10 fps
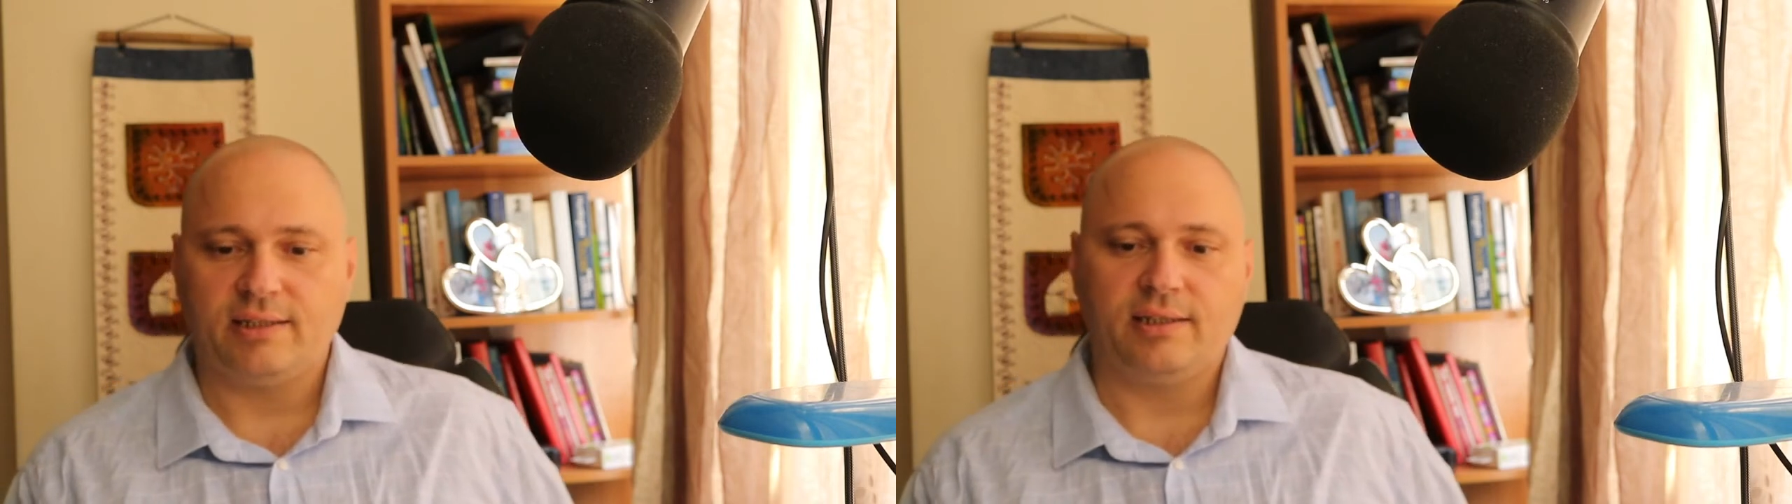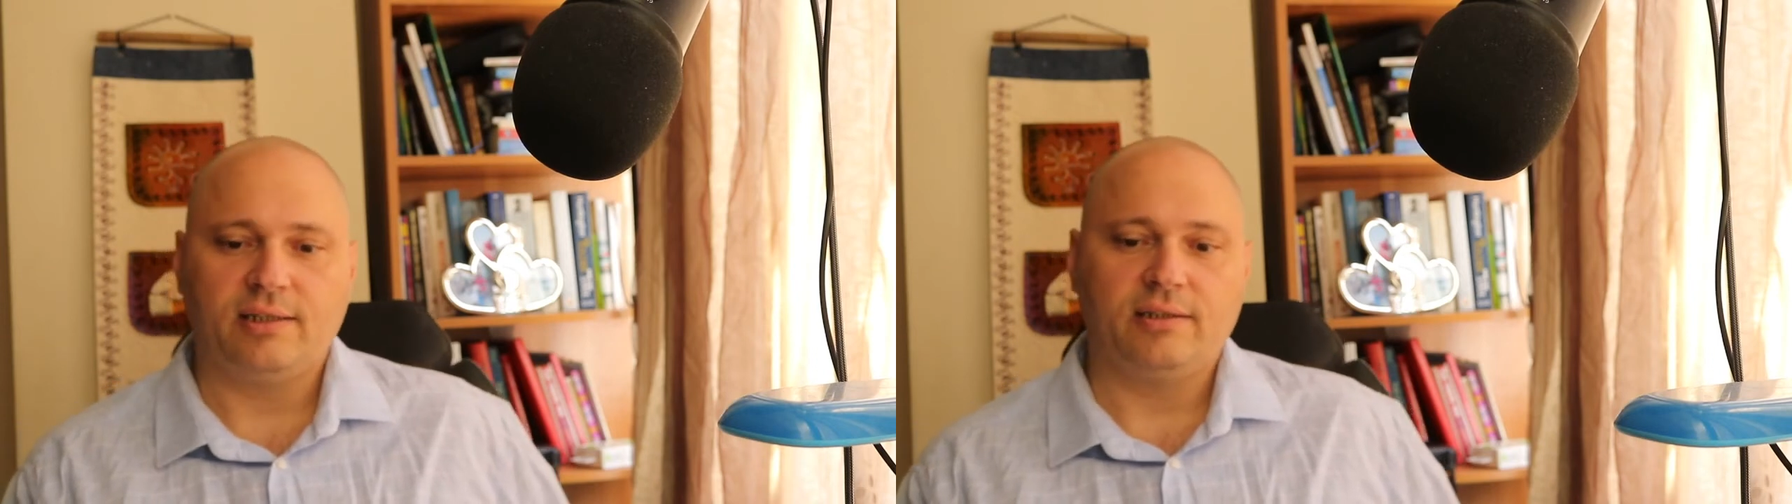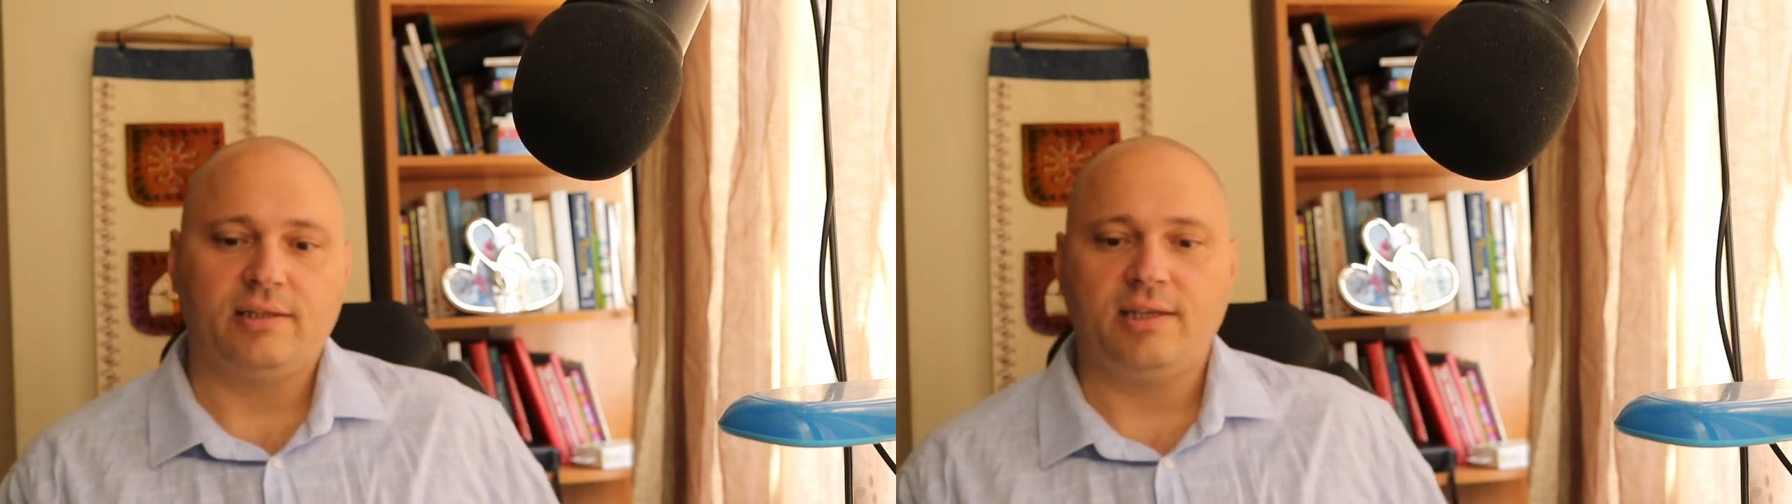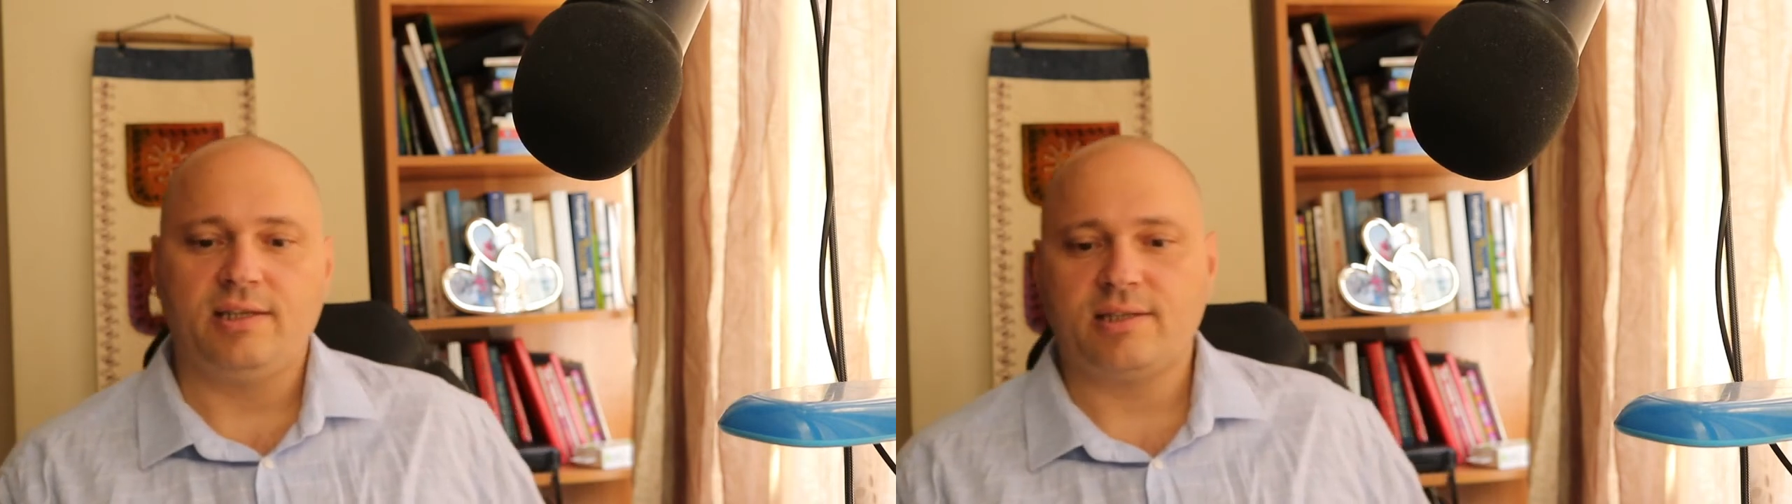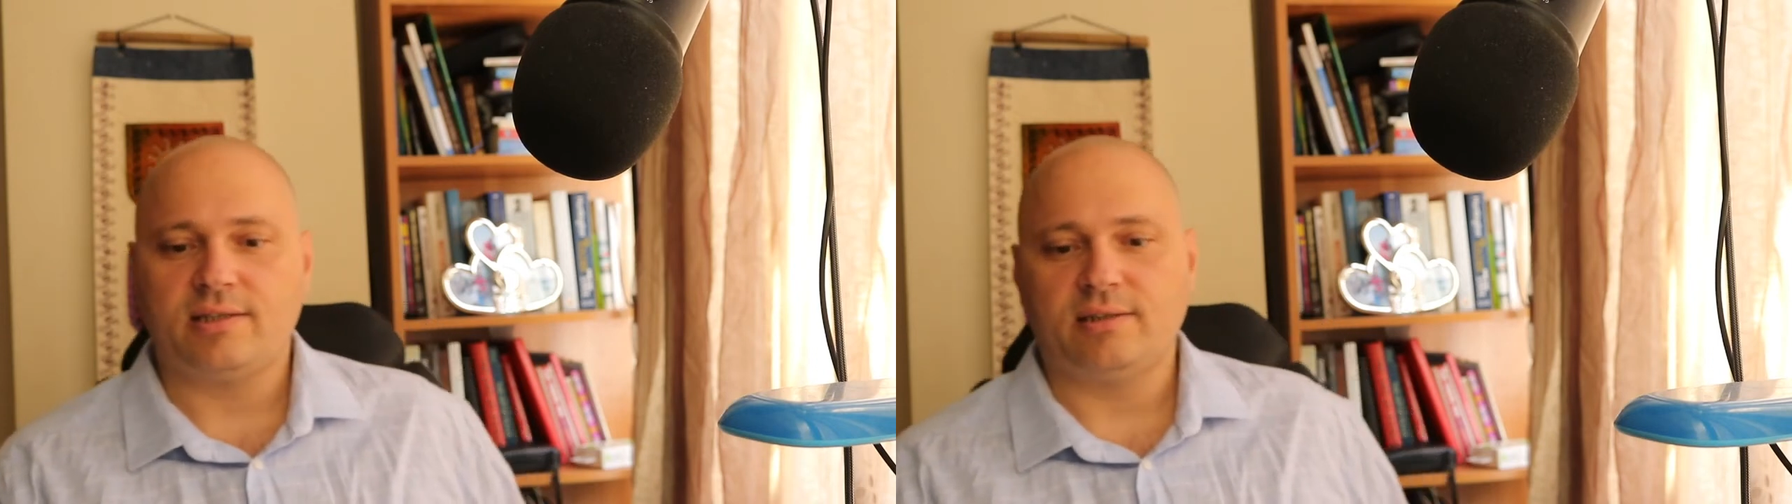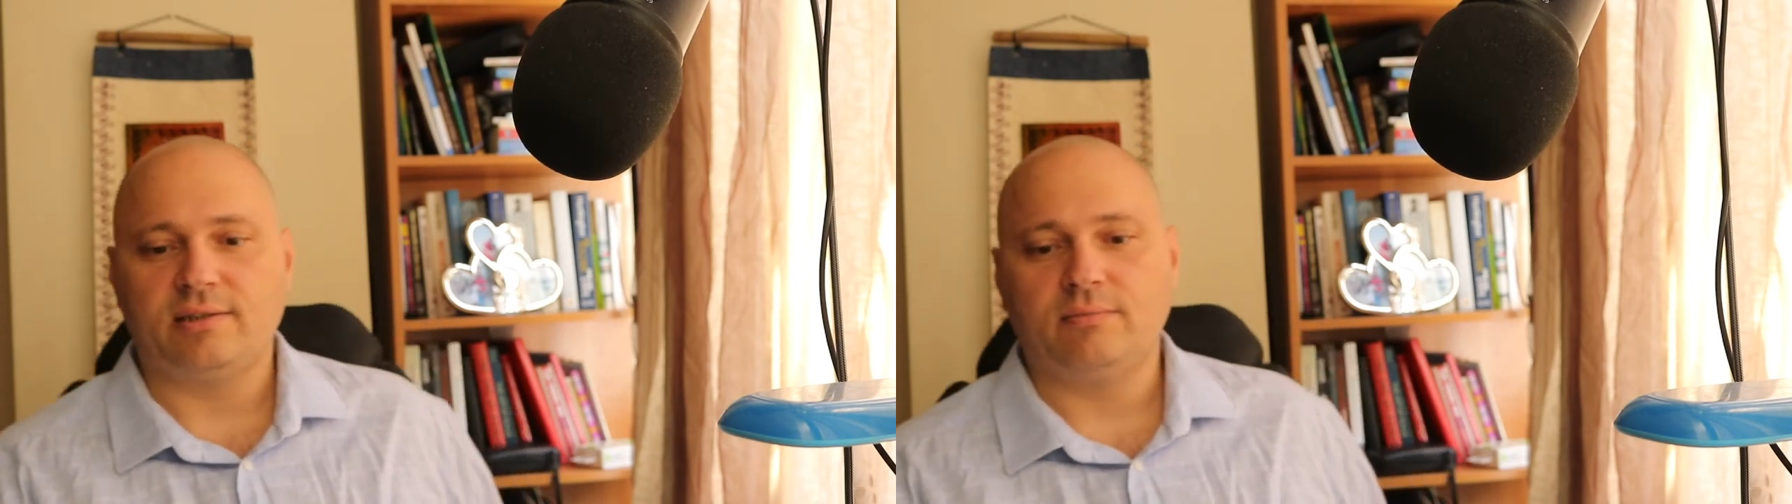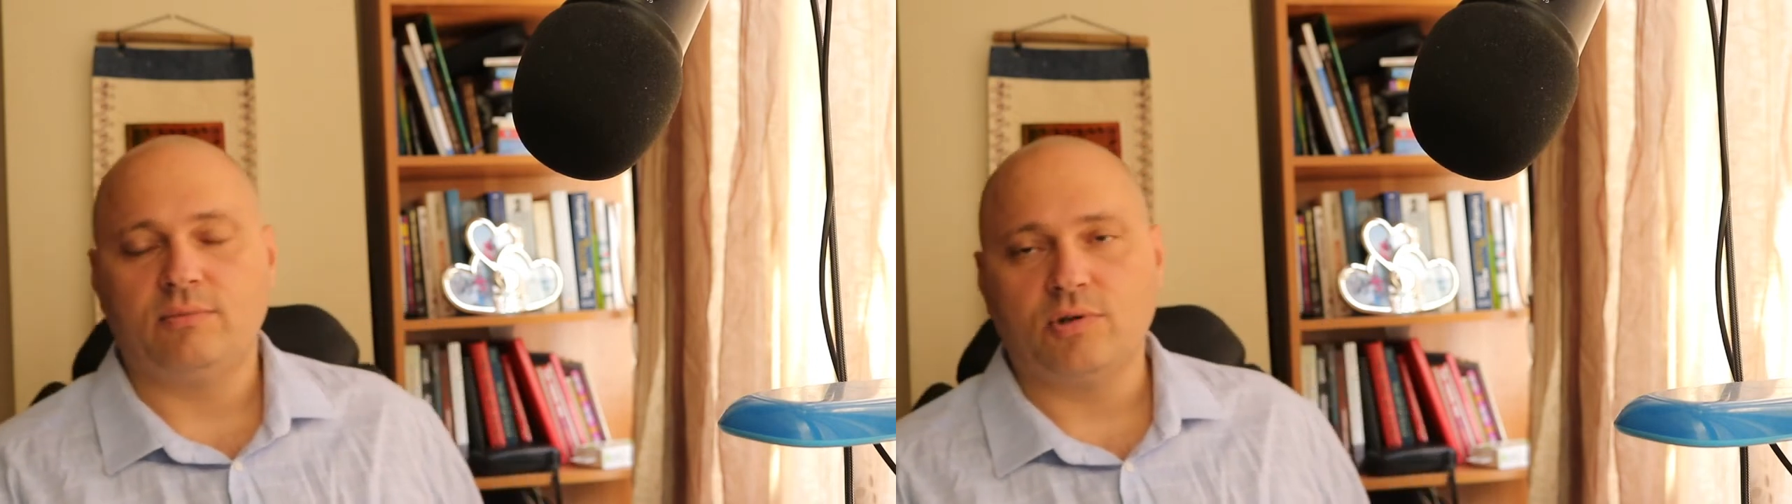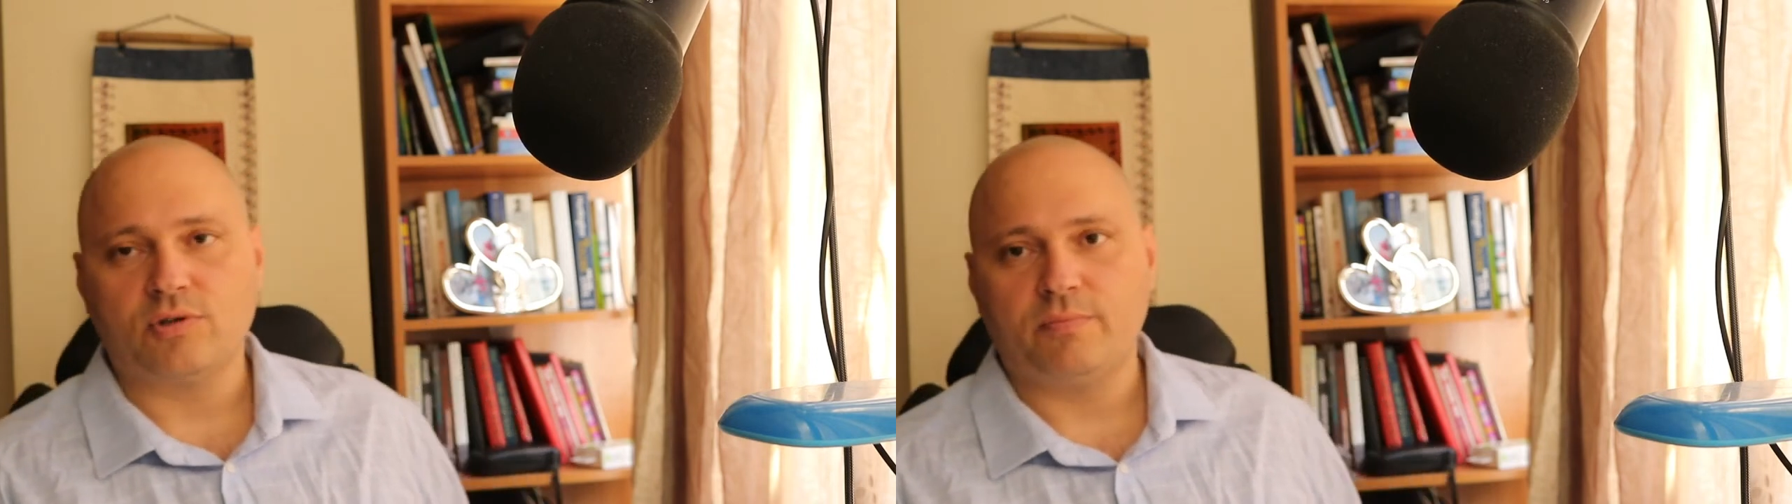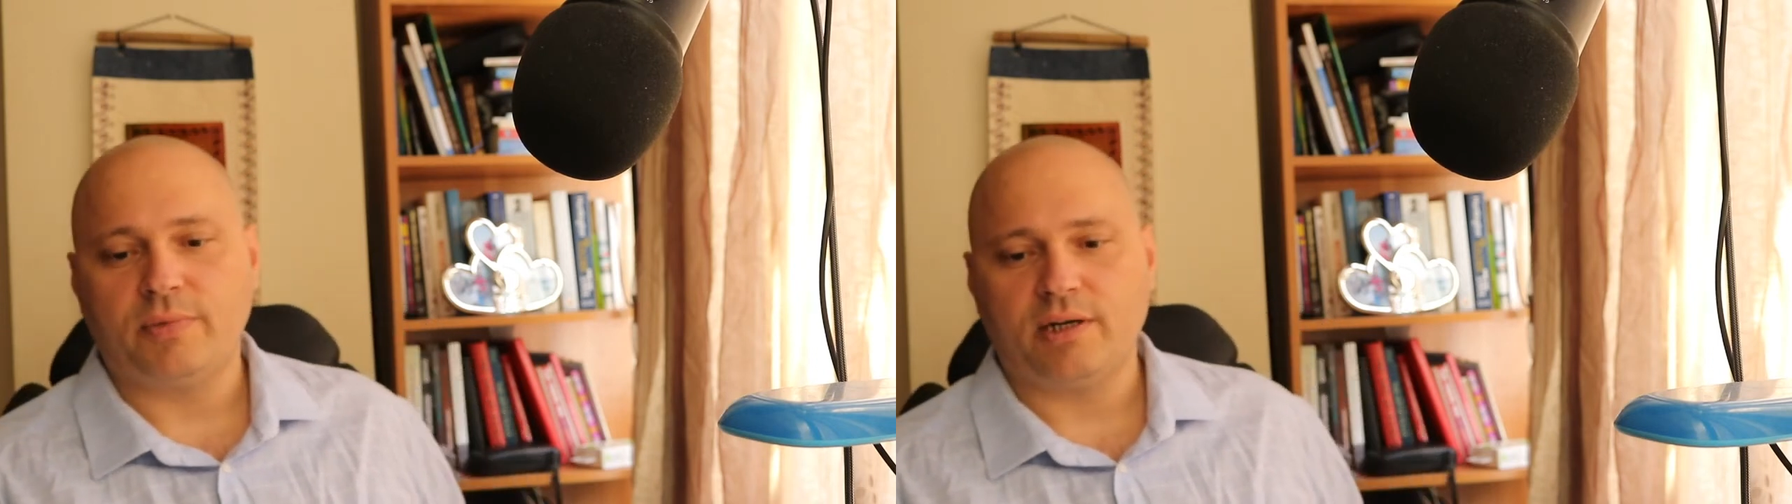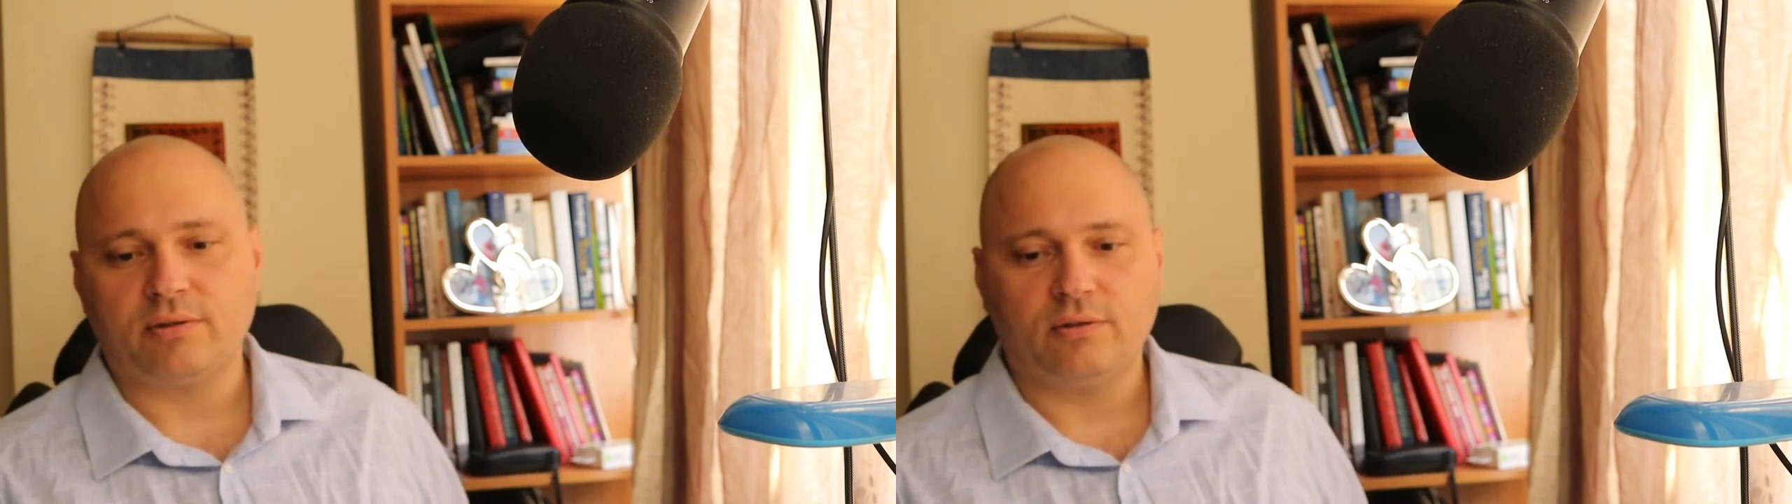uh, the easternmost part